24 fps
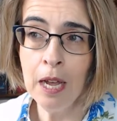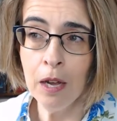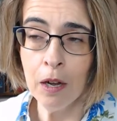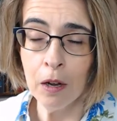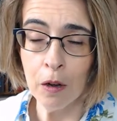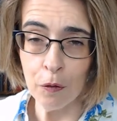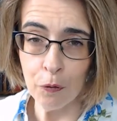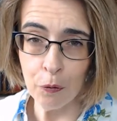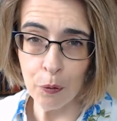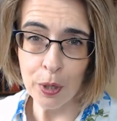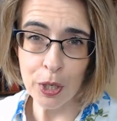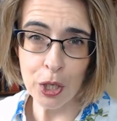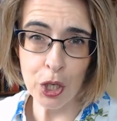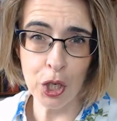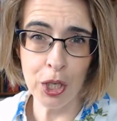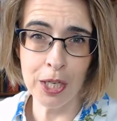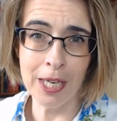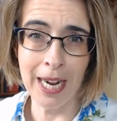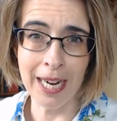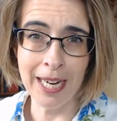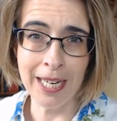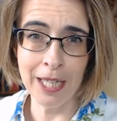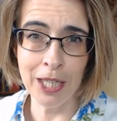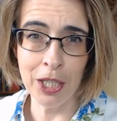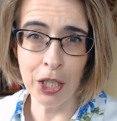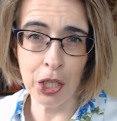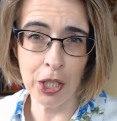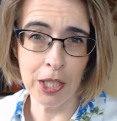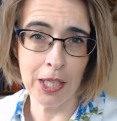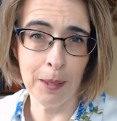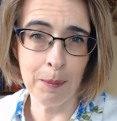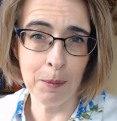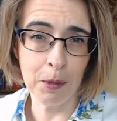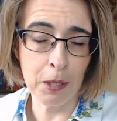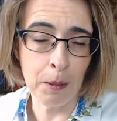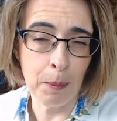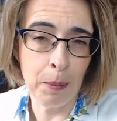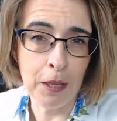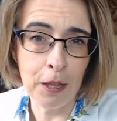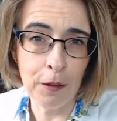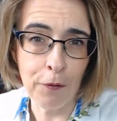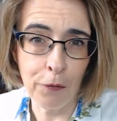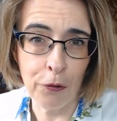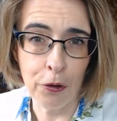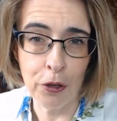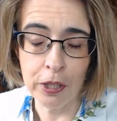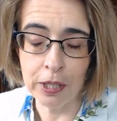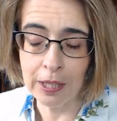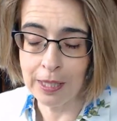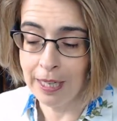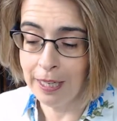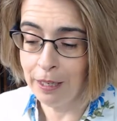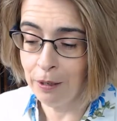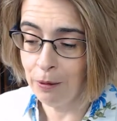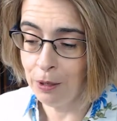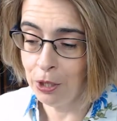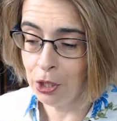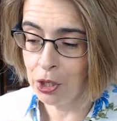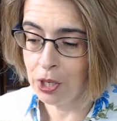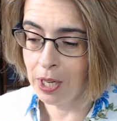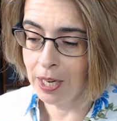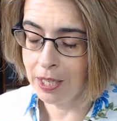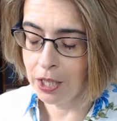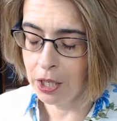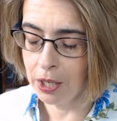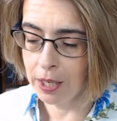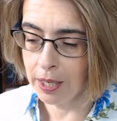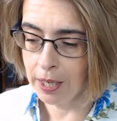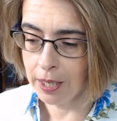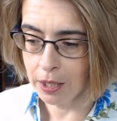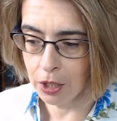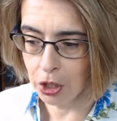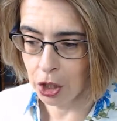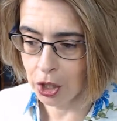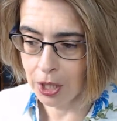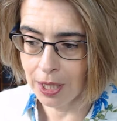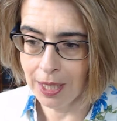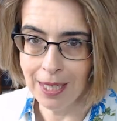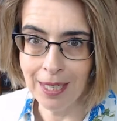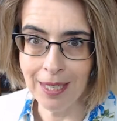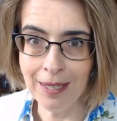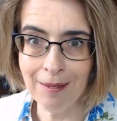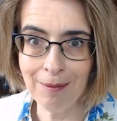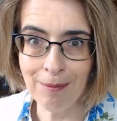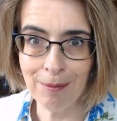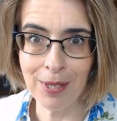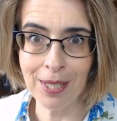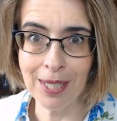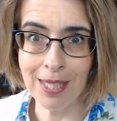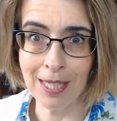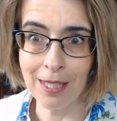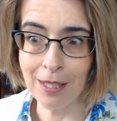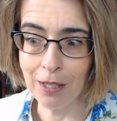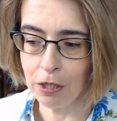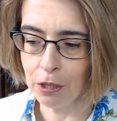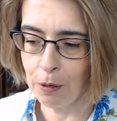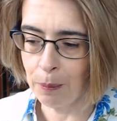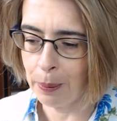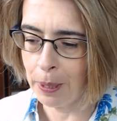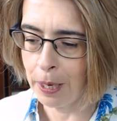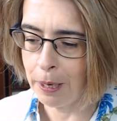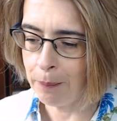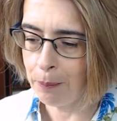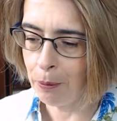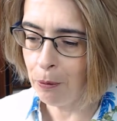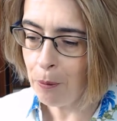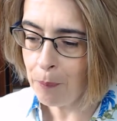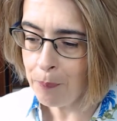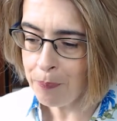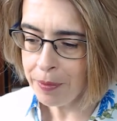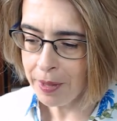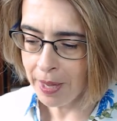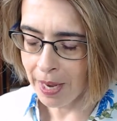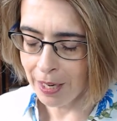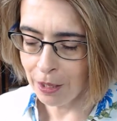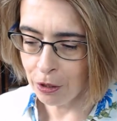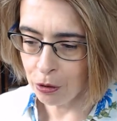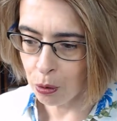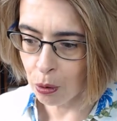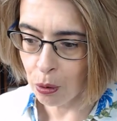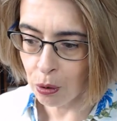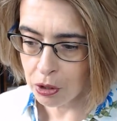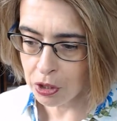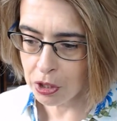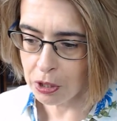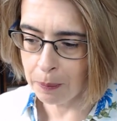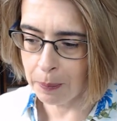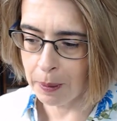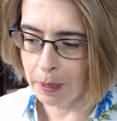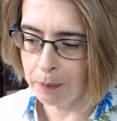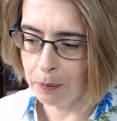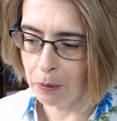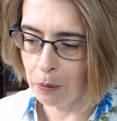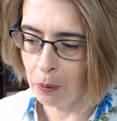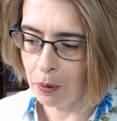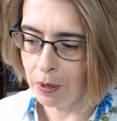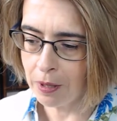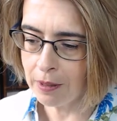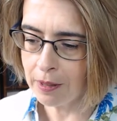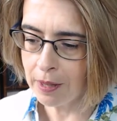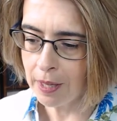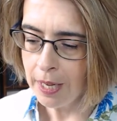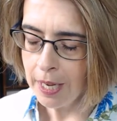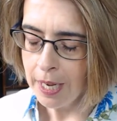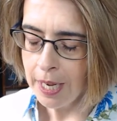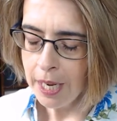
of which Danish seems to be the first language that she says to people and talks to people with.